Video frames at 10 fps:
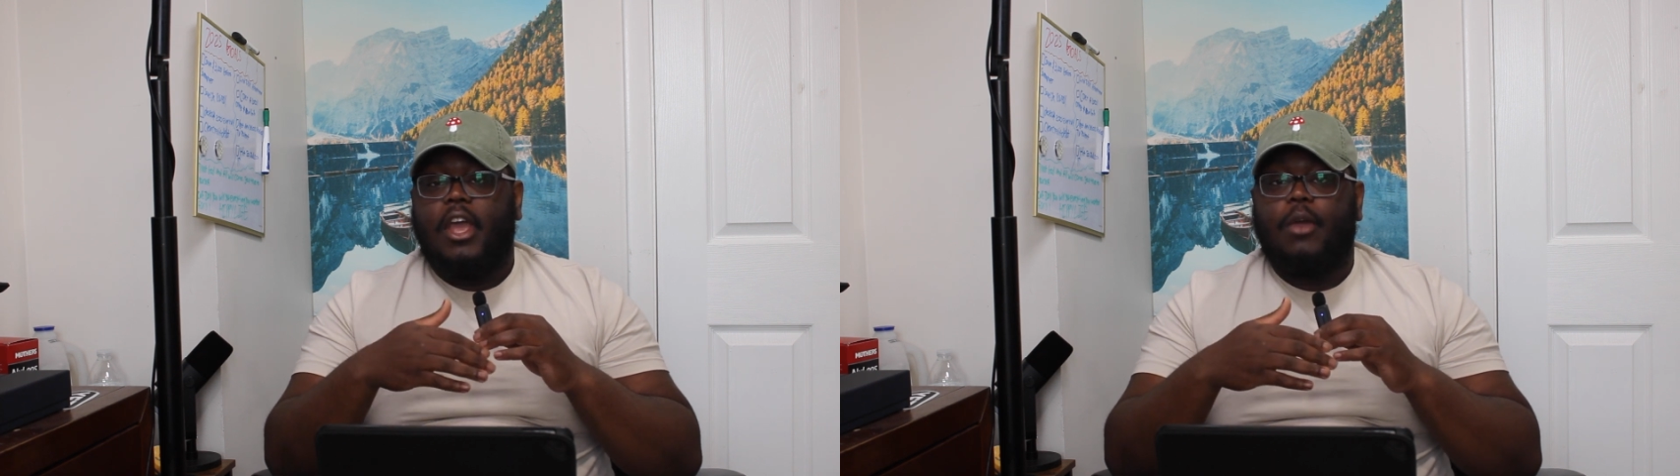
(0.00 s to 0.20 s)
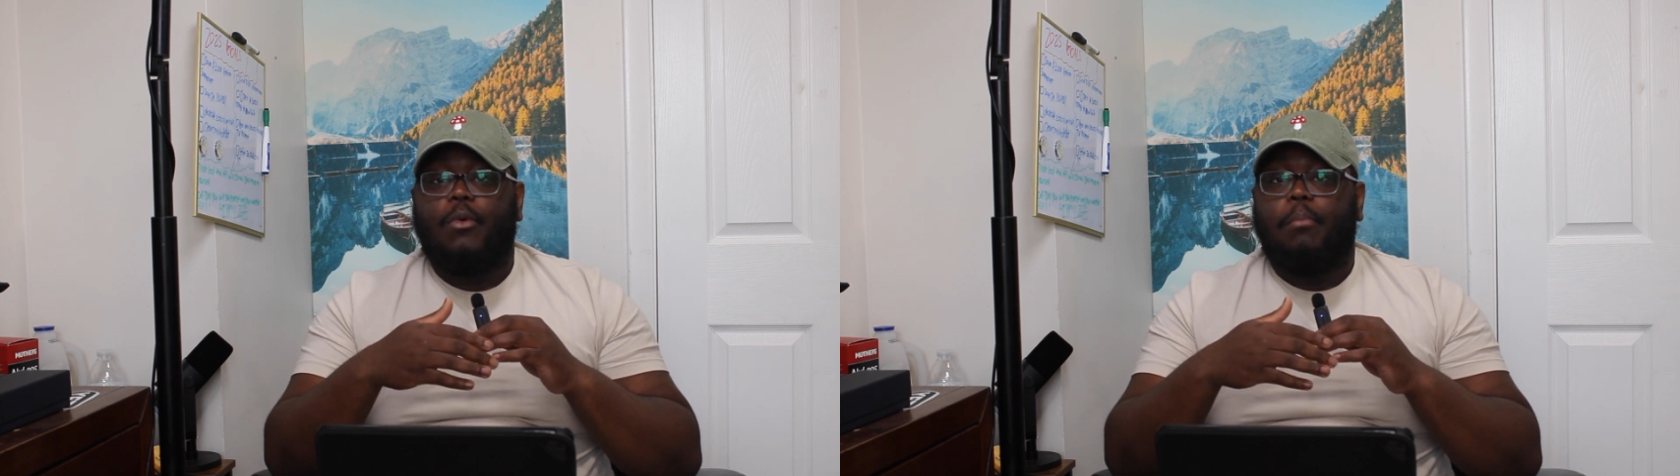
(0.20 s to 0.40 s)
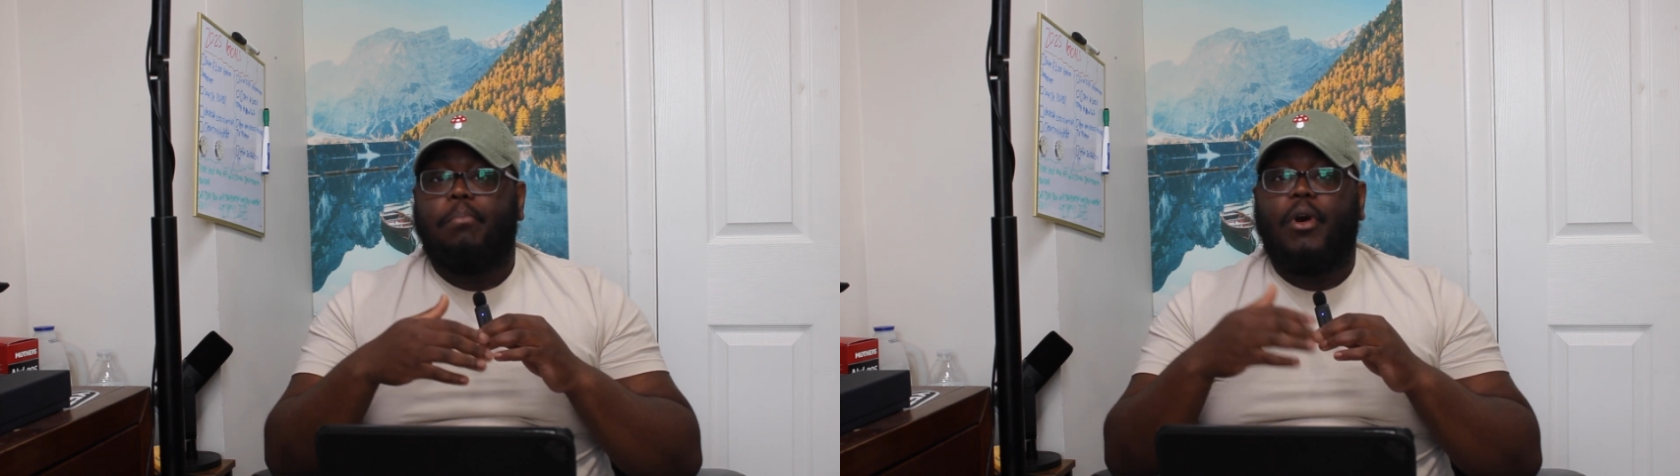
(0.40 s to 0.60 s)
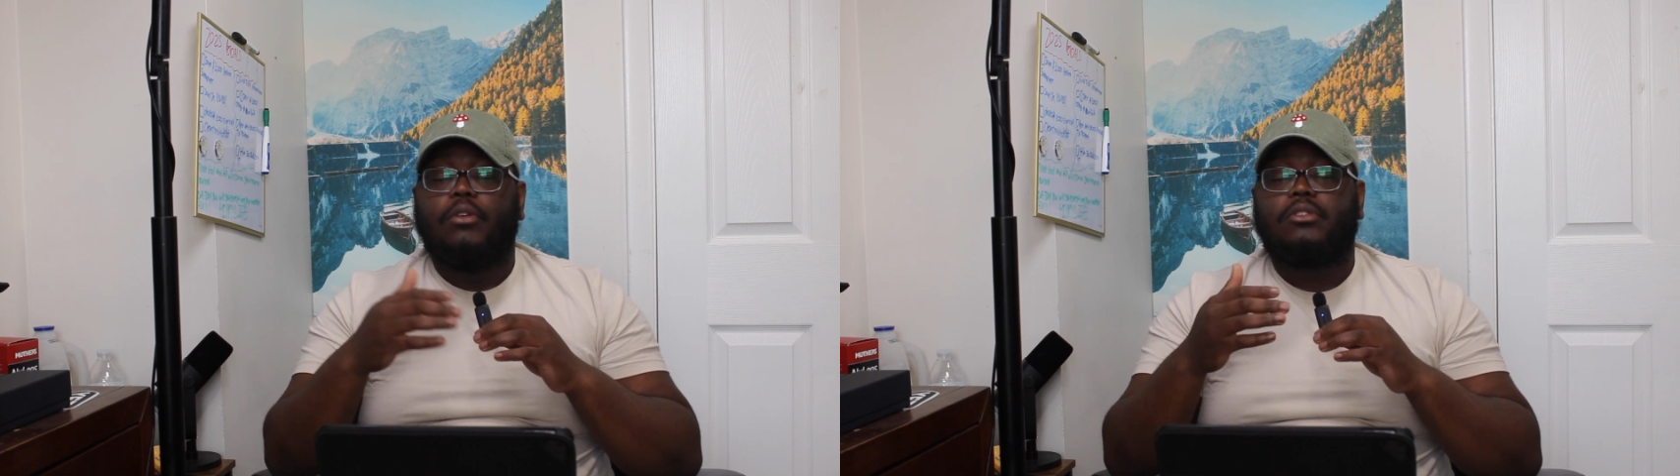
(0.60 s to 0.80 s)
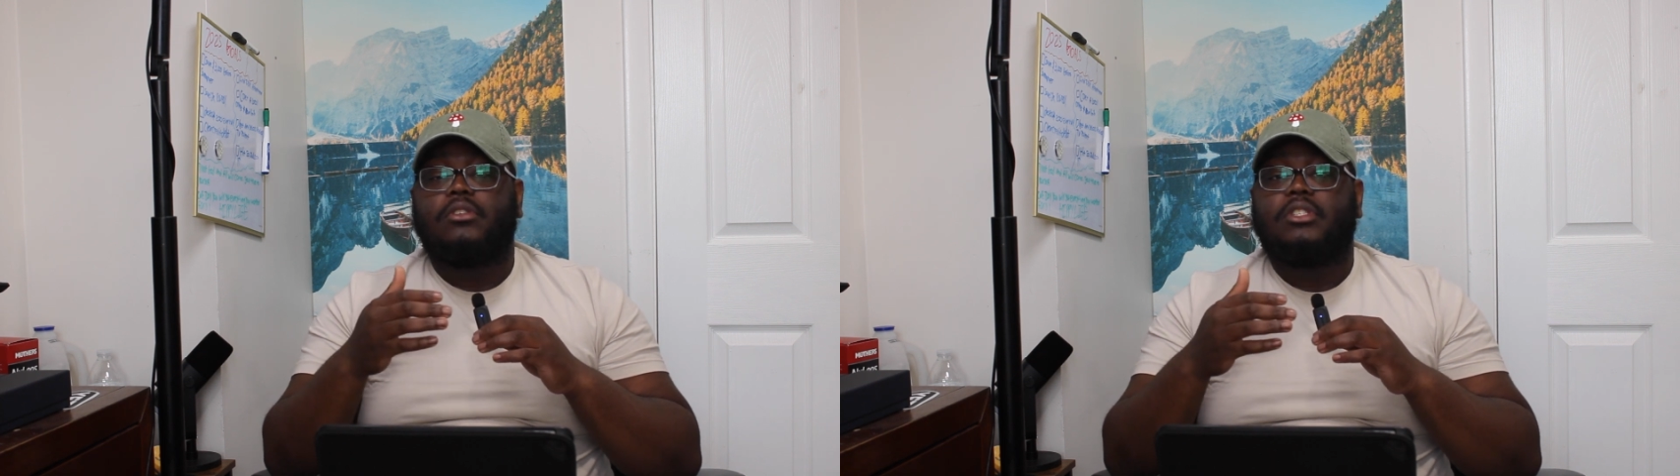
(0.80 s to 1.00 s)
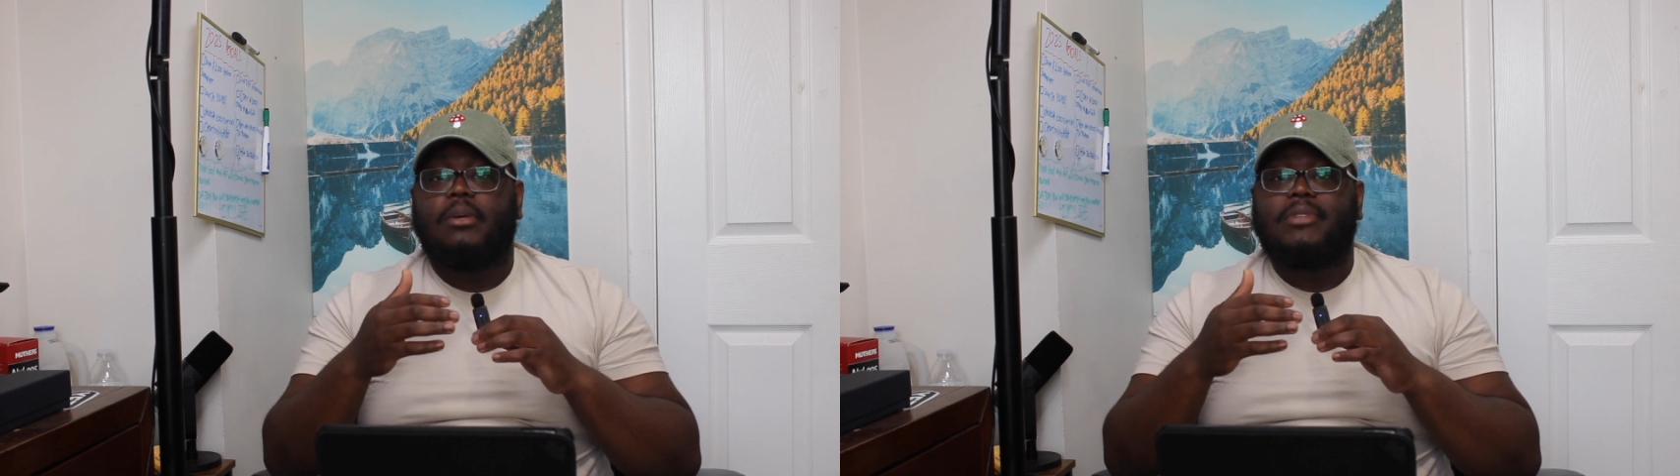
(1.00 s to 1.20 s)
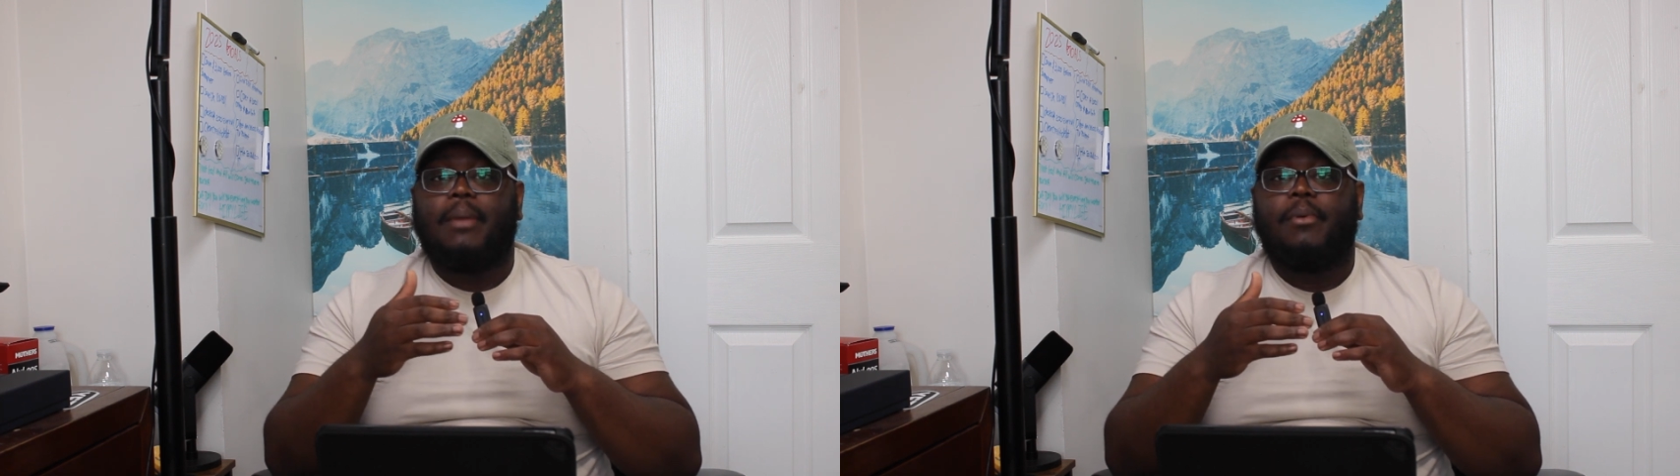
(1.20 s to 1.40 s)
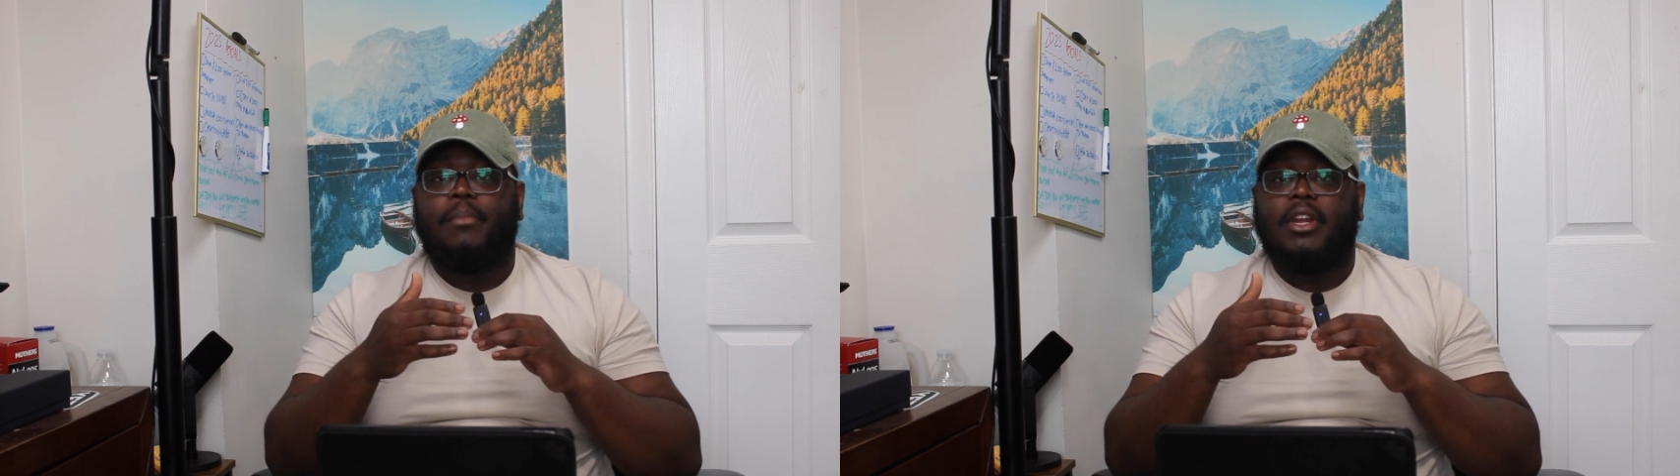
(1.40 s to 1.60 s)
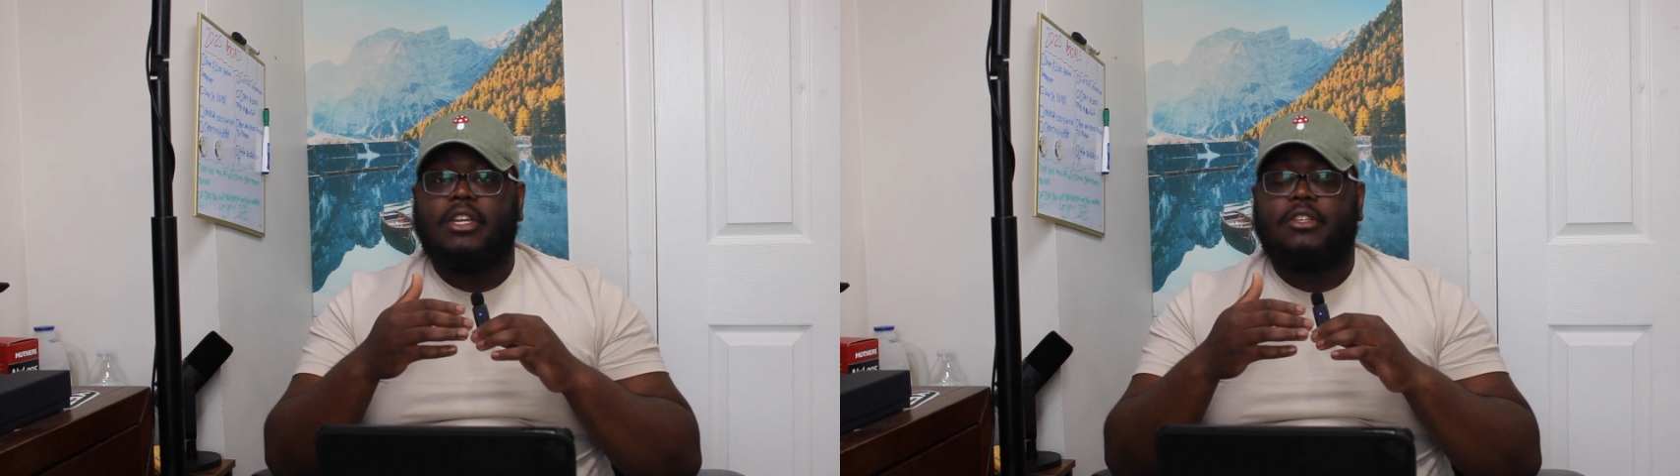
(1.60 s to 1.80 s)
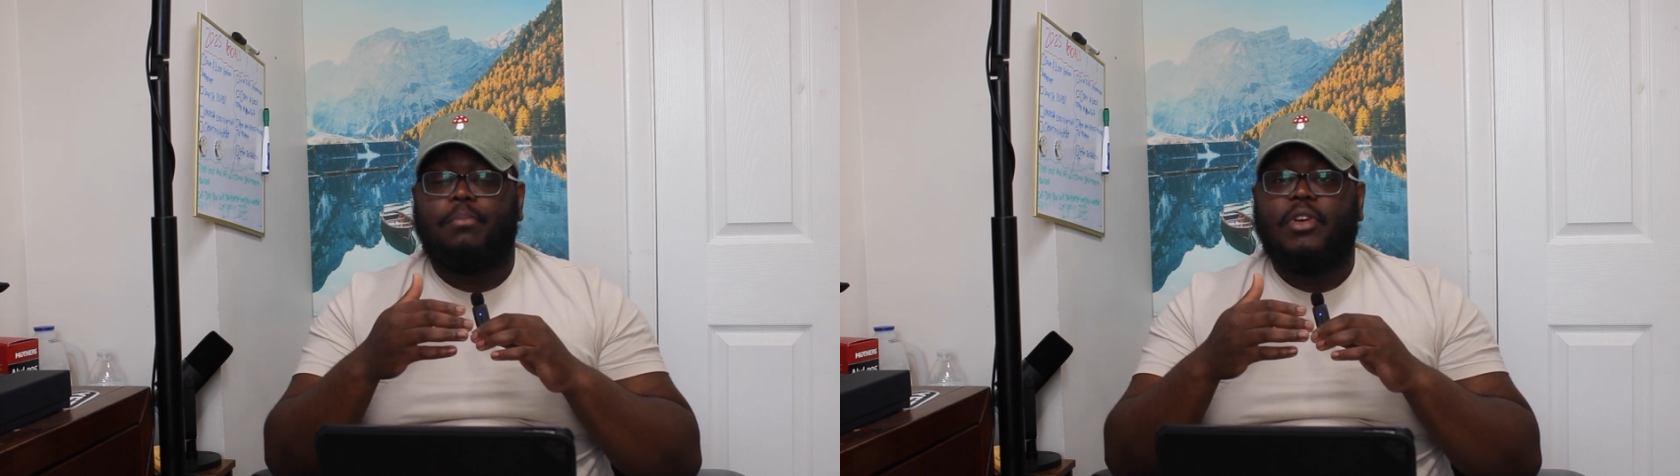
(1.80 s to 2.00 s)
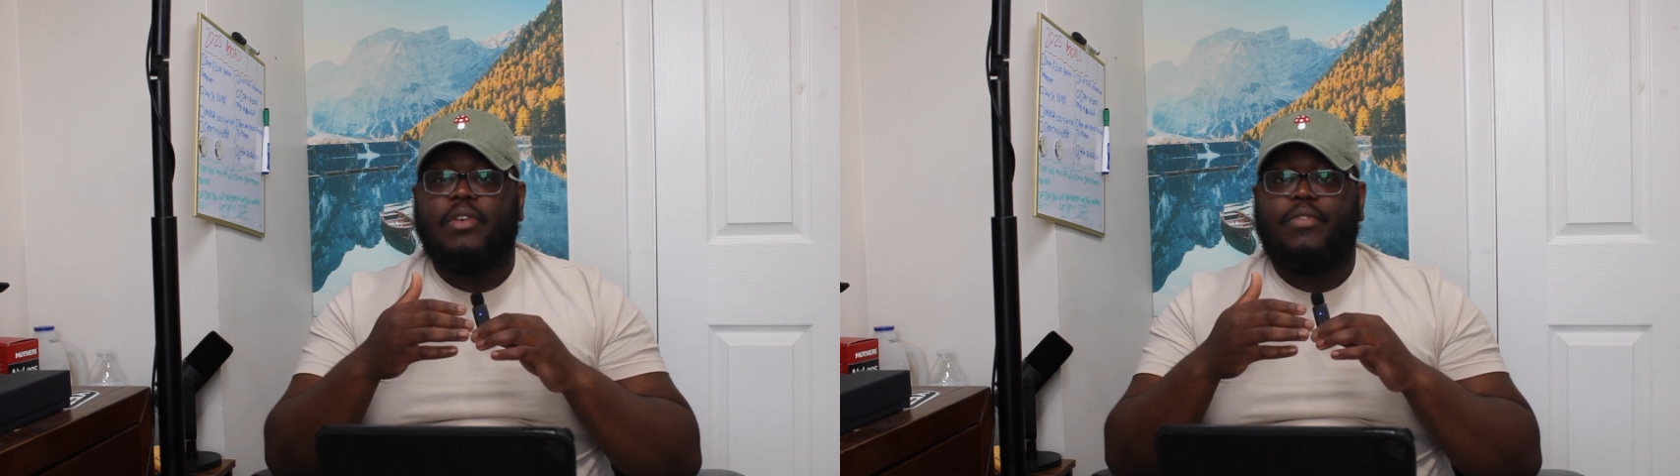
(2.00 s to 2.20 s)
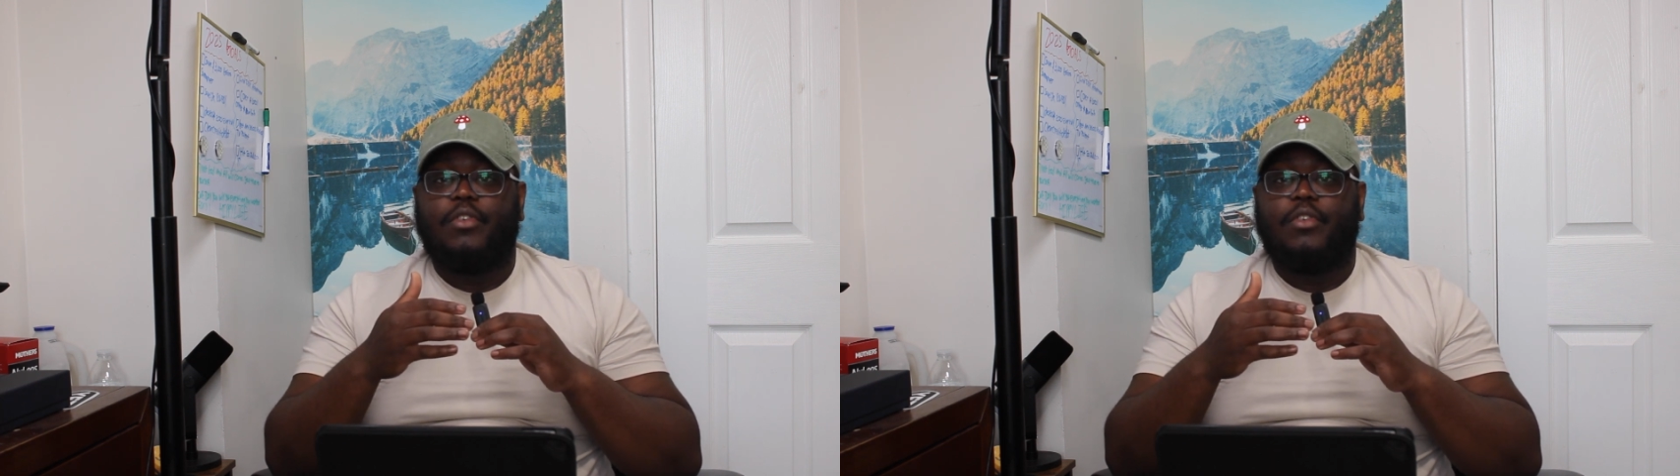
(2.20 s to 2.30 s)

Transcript: It will bolster some type of money to build